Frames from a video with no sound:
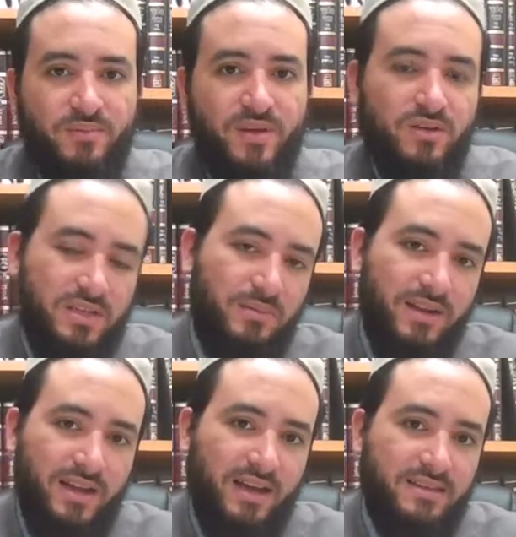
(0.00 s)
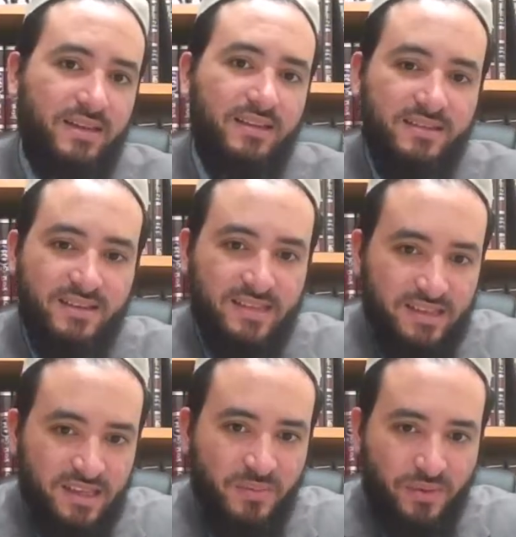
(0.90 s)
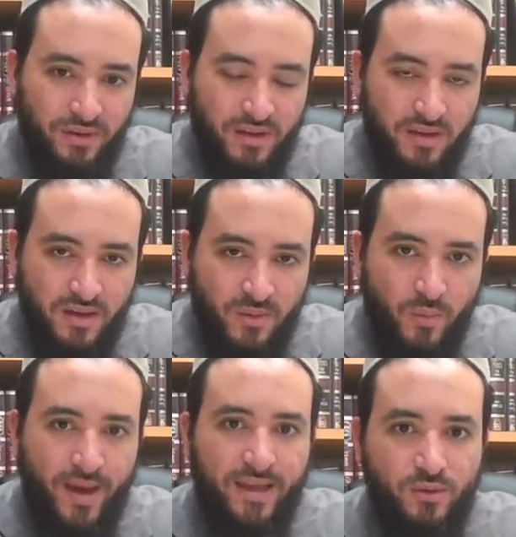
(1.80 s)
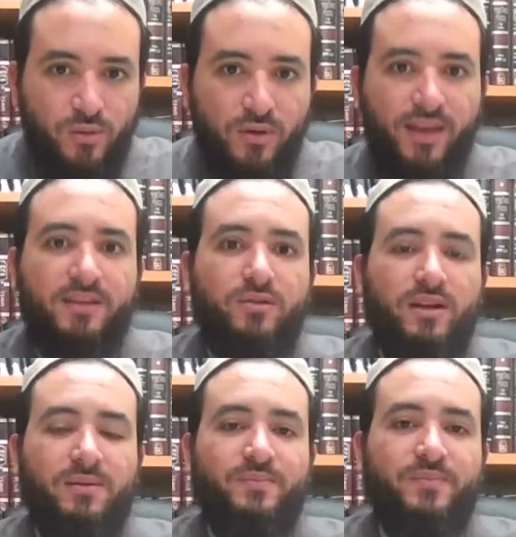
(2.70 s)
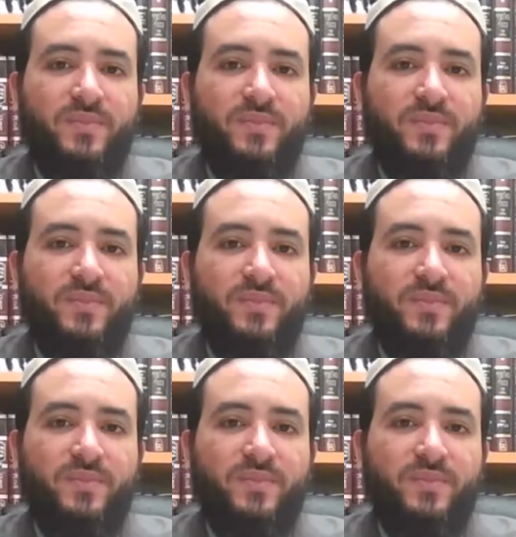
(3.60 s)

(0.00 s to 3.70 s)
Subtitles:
because Kabbalah, like I said, is a deeper way to look at the Torah.